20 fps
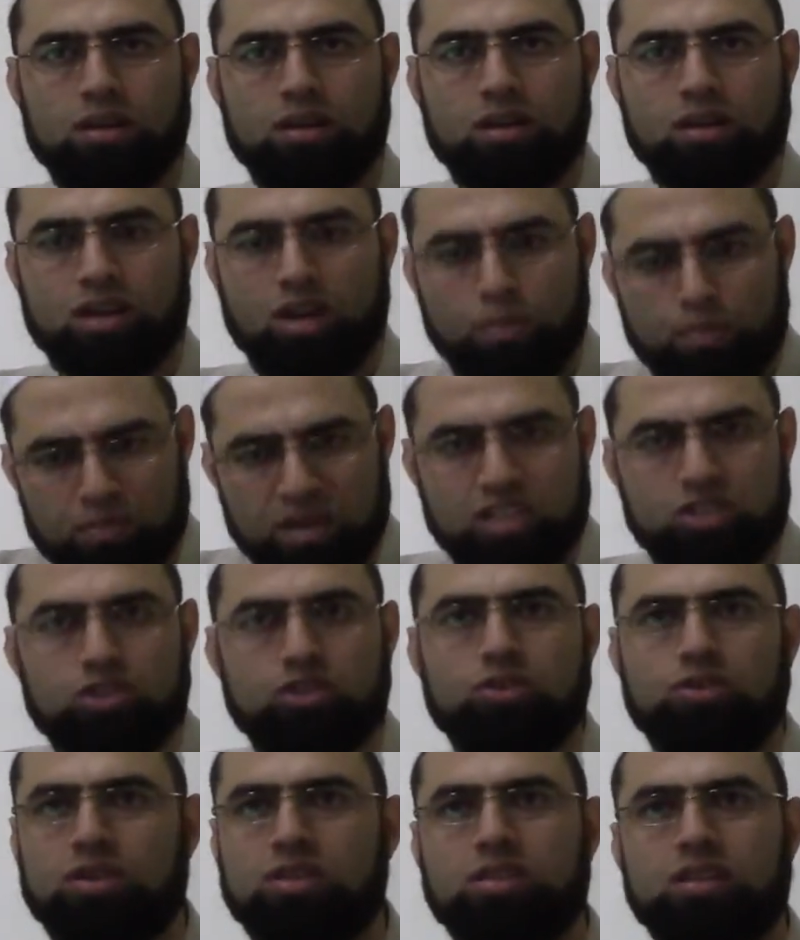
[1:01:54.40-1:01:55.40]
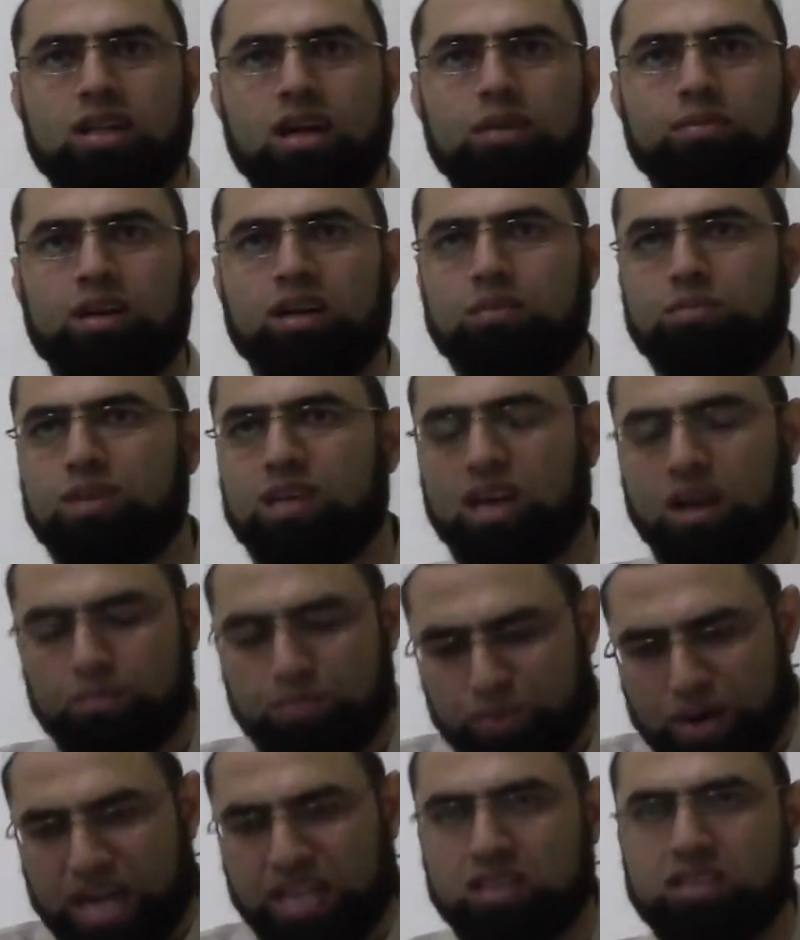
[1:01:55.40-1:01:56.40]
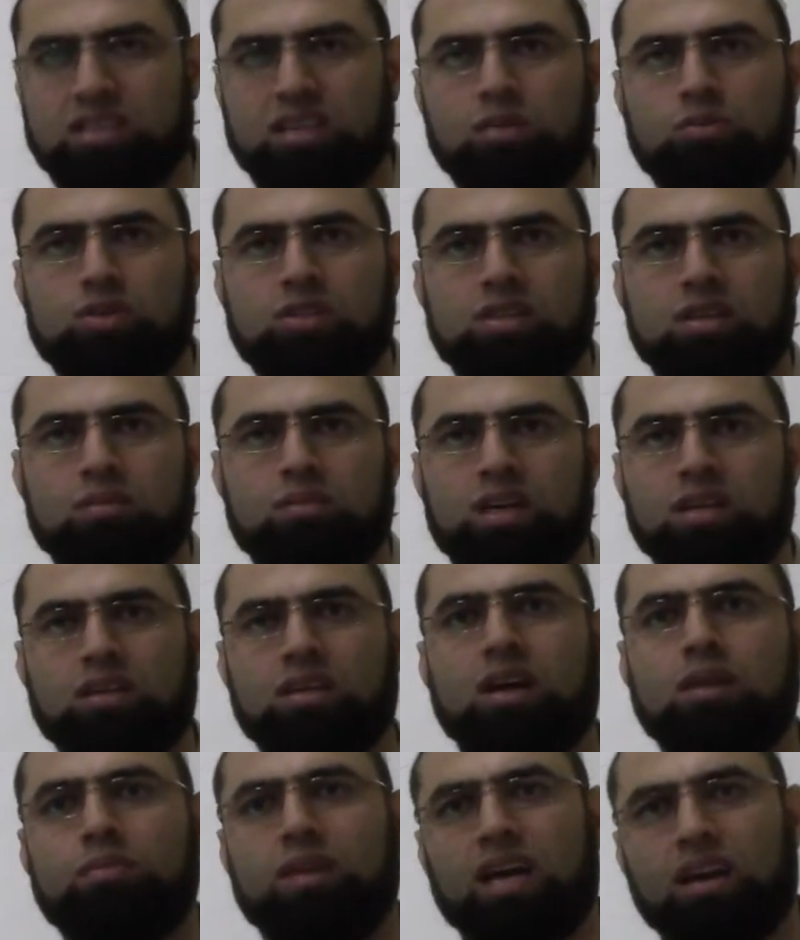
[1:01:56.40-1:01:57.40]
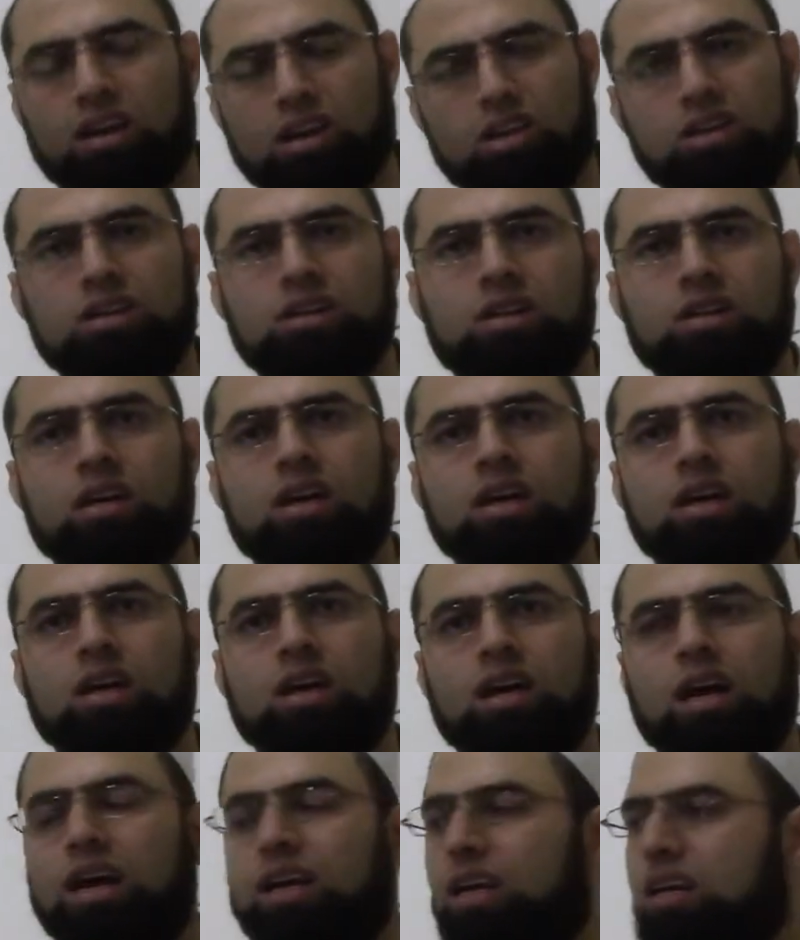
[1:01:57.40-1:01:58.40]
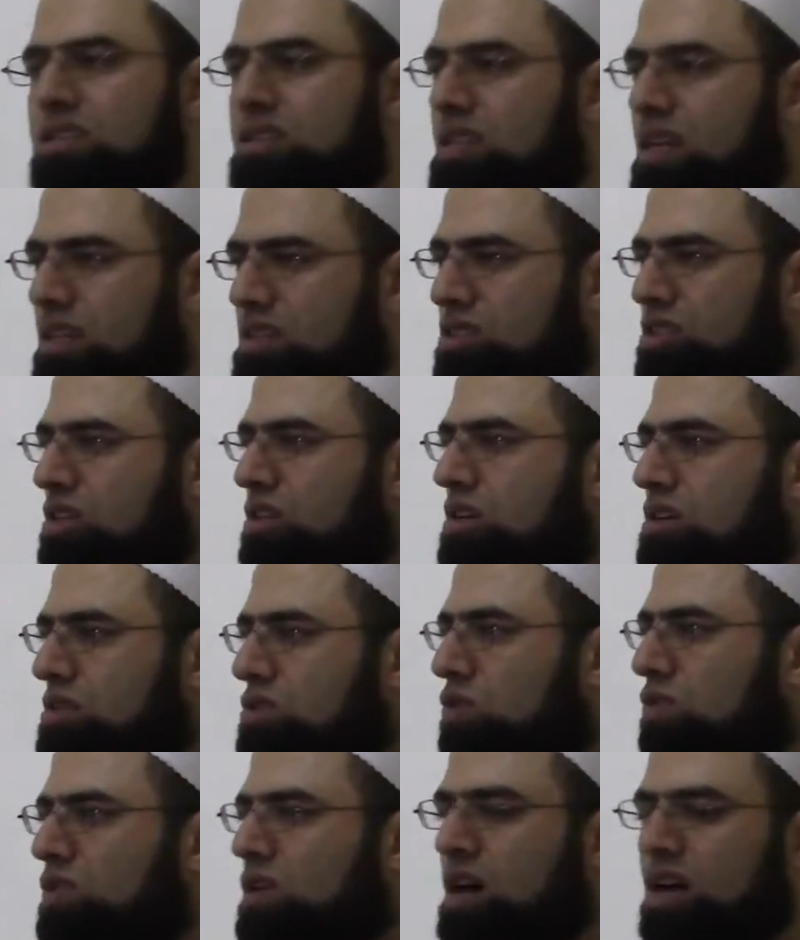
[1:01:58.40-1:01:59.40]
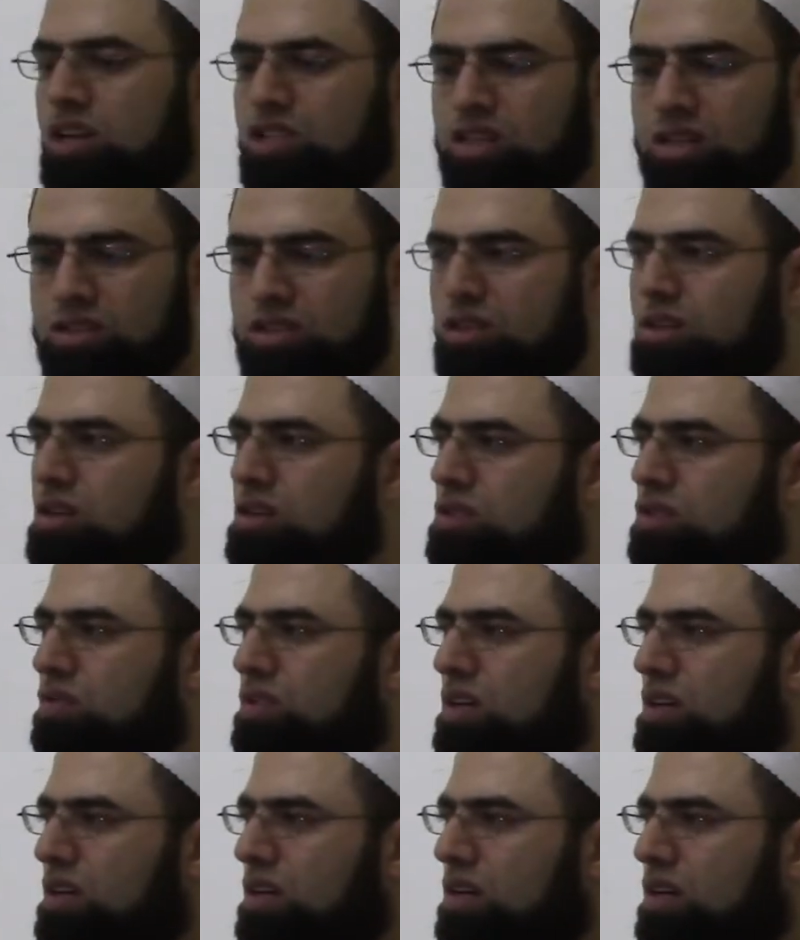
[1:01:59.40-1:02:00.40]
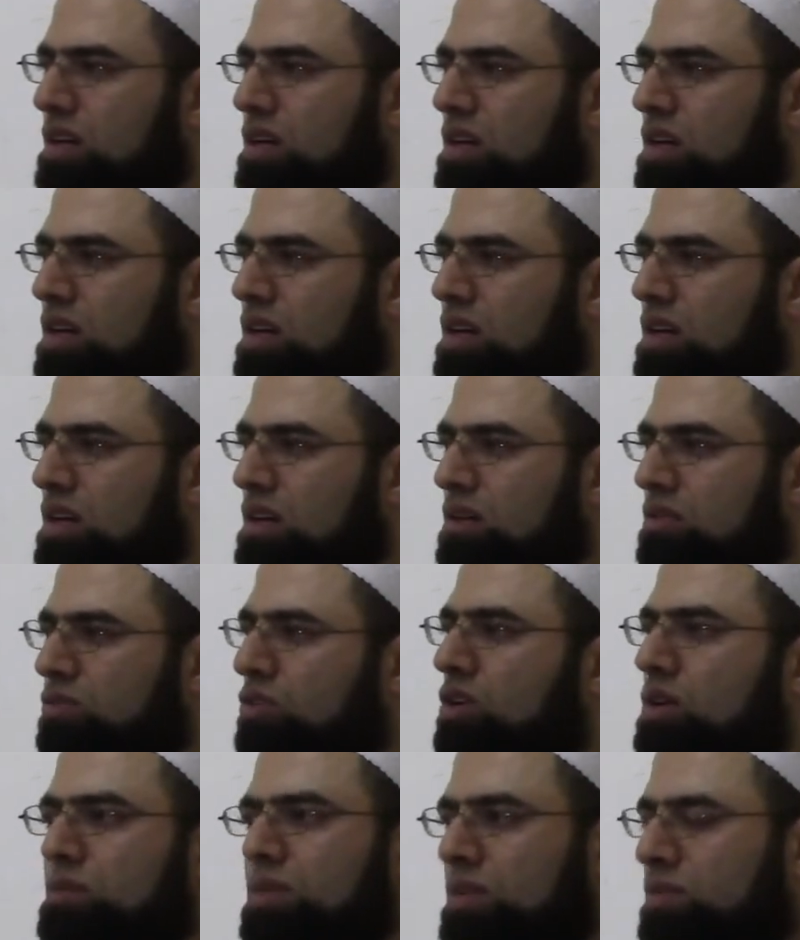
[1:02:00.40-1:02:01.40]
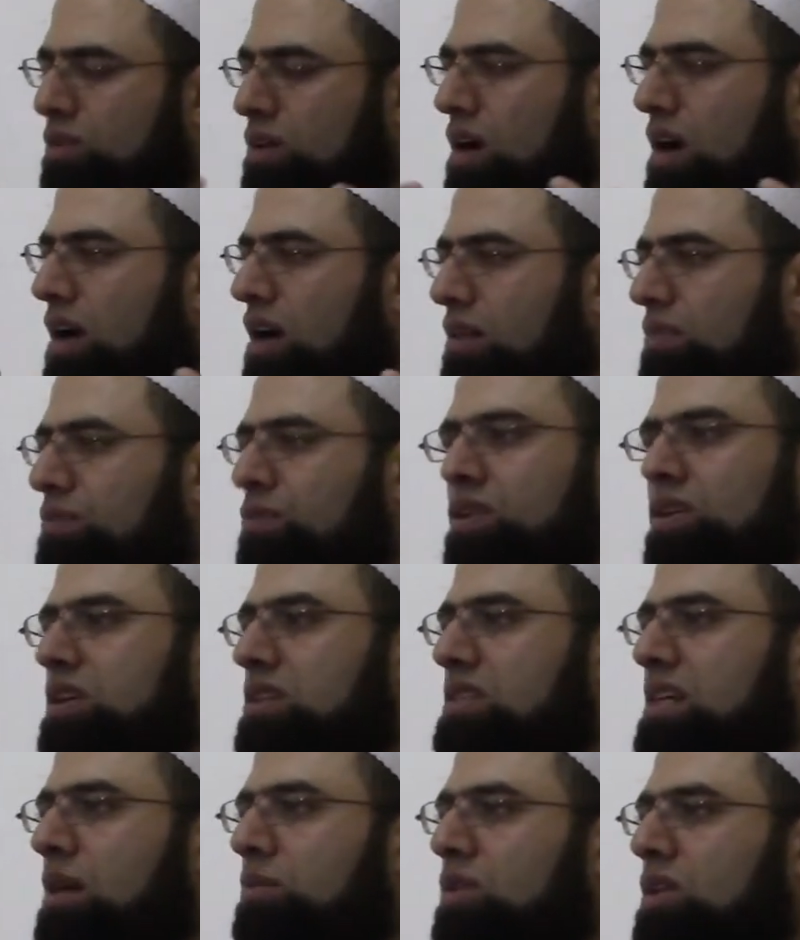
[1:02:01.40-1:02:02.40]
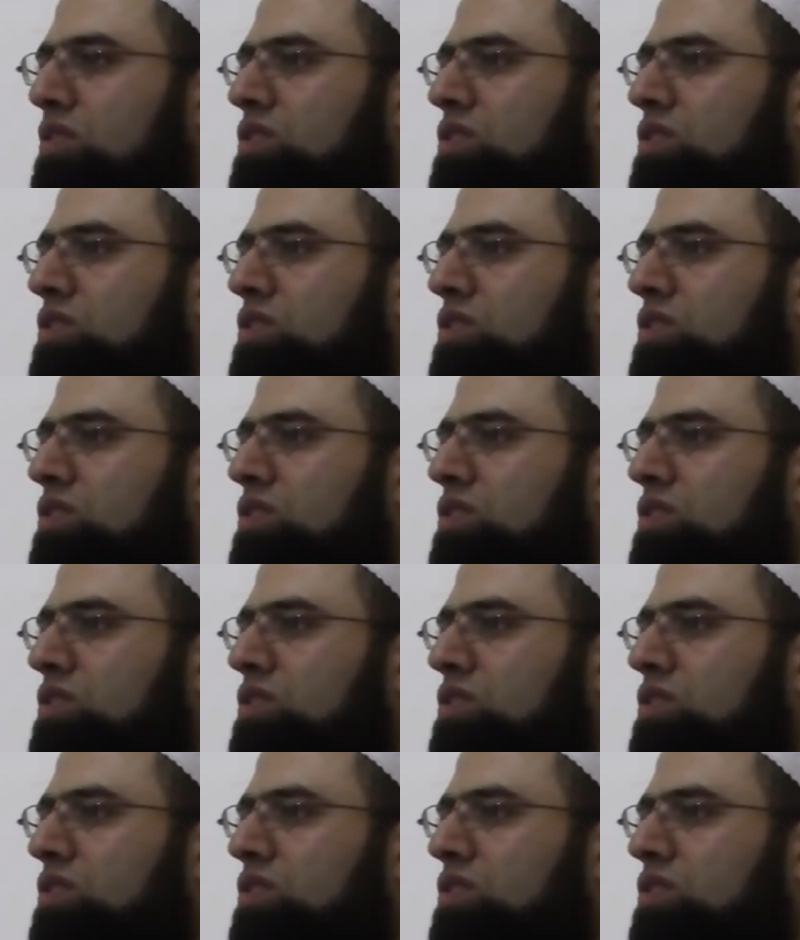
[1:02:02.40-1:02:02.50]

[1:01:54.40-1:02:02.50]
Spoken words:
commit to your Islam and be a practicing Muslim and come and learn and attend circles of knowledge and circles of dhikr. For me, for example, if